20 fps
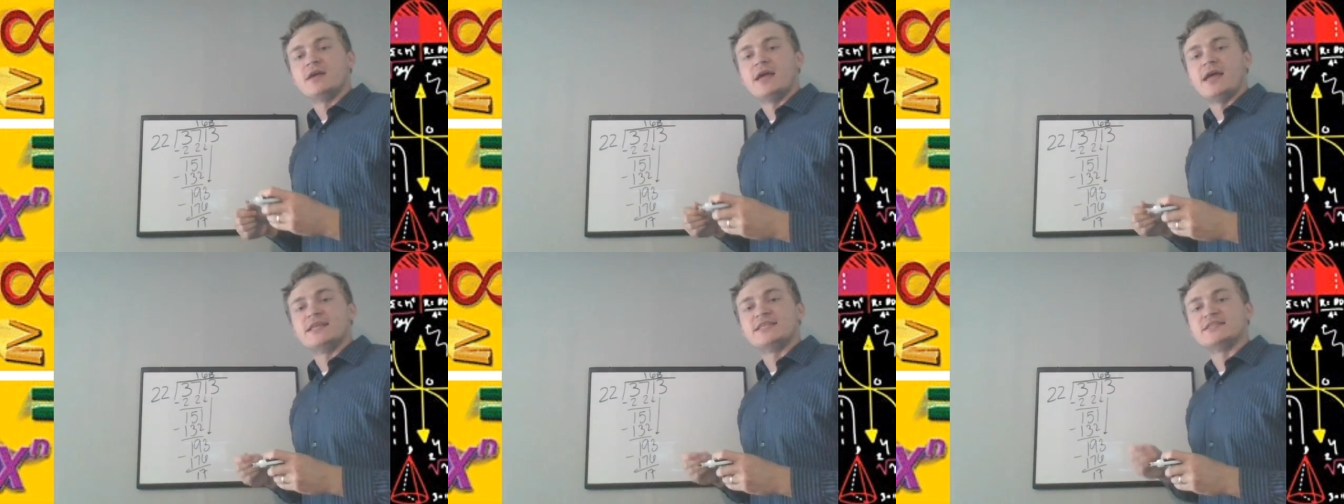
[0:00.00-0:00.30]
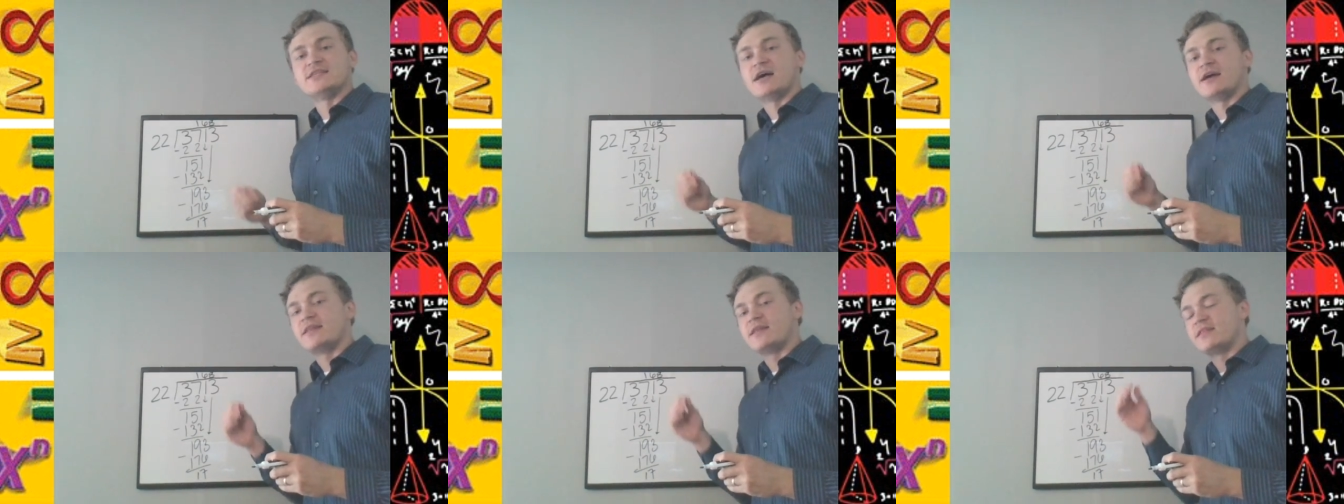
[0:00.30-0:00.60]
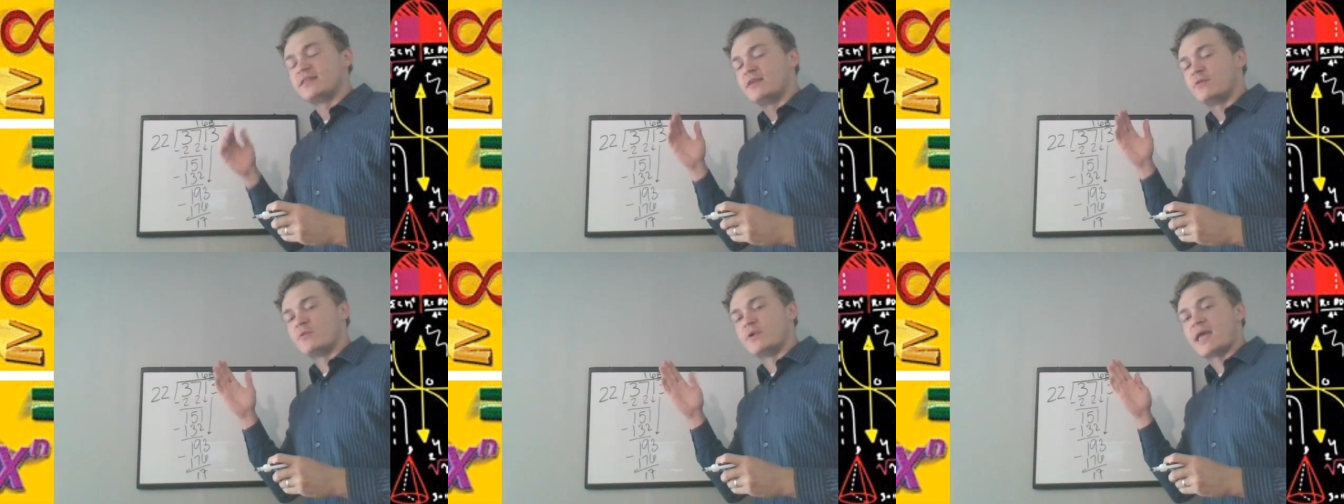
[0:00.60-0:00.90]
It's not
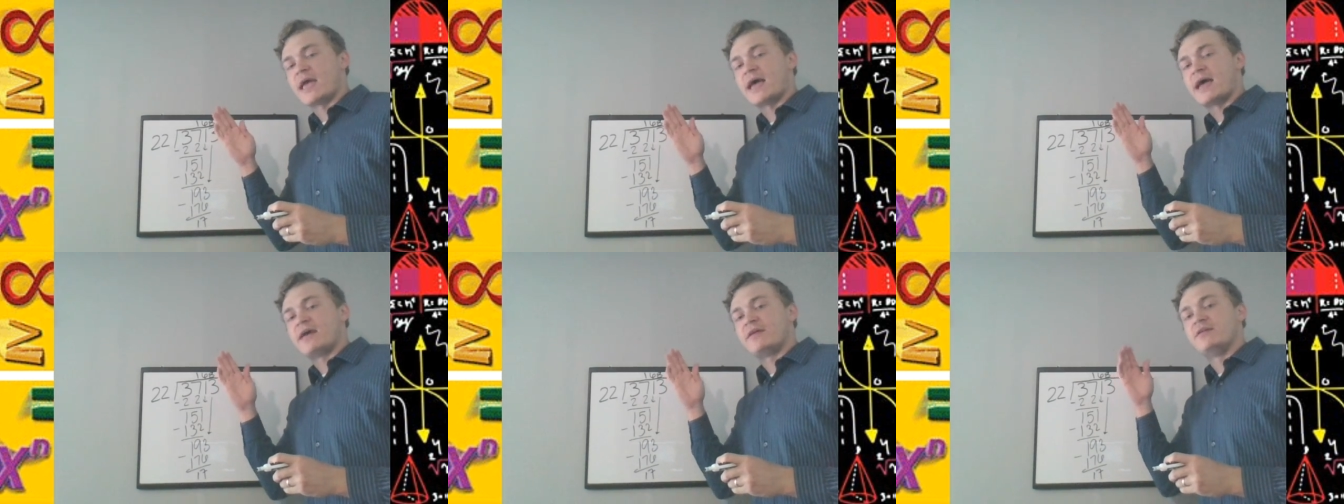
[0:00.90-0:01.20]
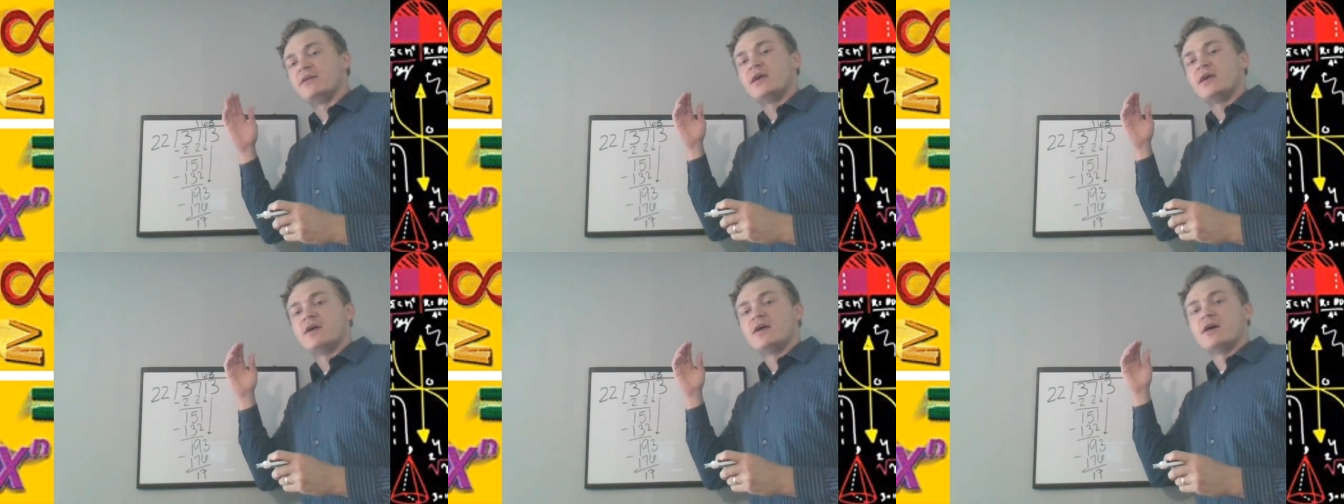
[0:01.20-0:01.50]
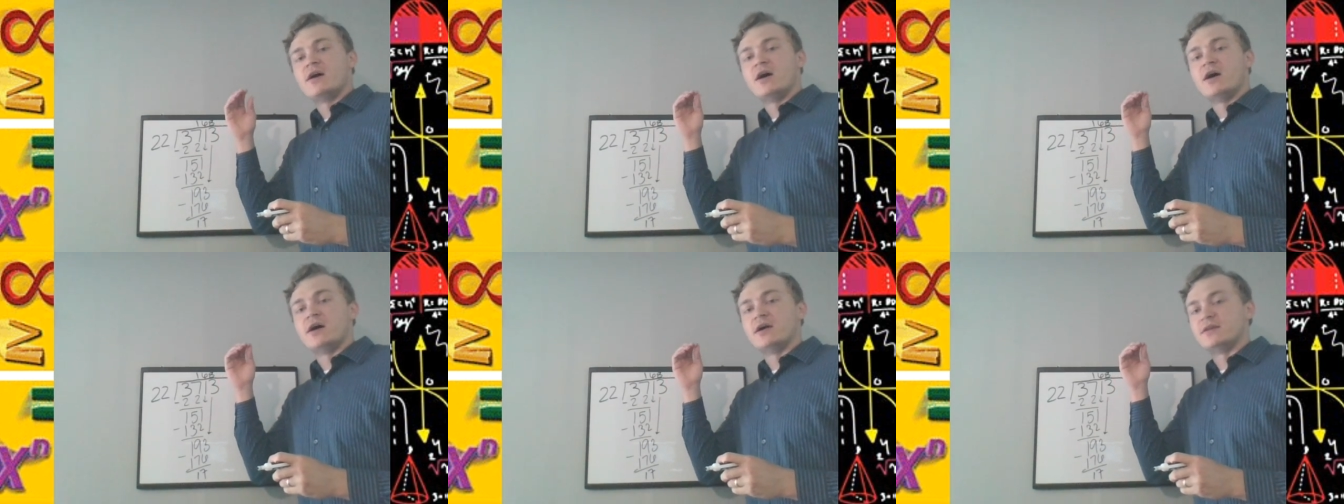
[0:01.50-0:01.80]
that we had
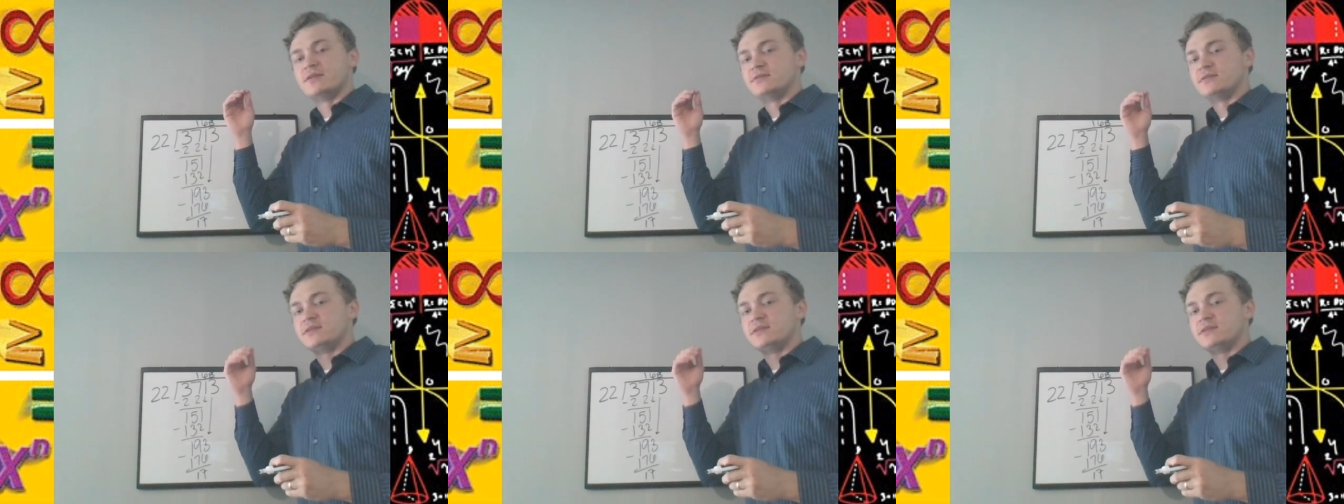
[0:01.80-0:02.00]
uh,